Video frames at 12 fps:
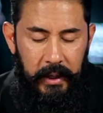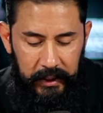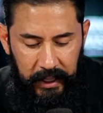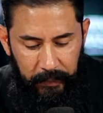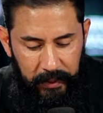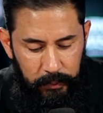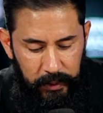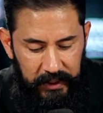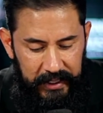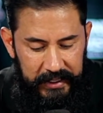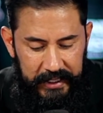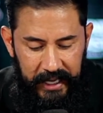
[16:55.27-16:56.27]
That maybe
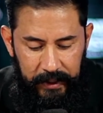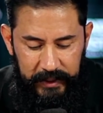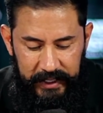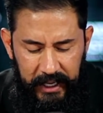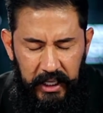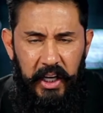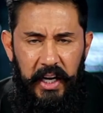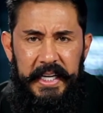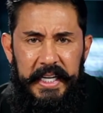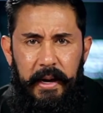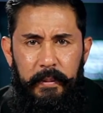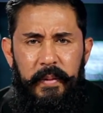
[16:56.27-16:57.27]
building a team is not a good
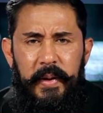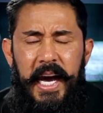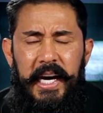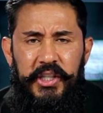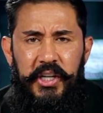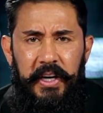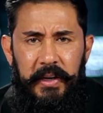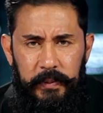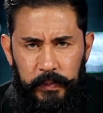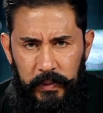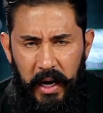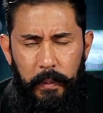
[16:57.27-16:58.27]
idea. Maybe next year.
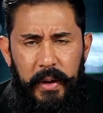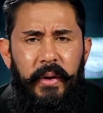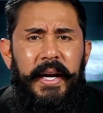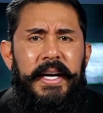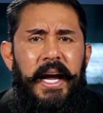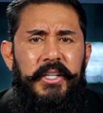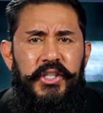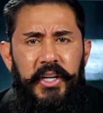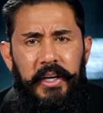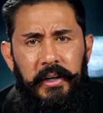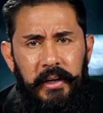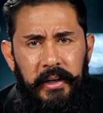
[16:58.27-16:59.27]
I'll be ready next year.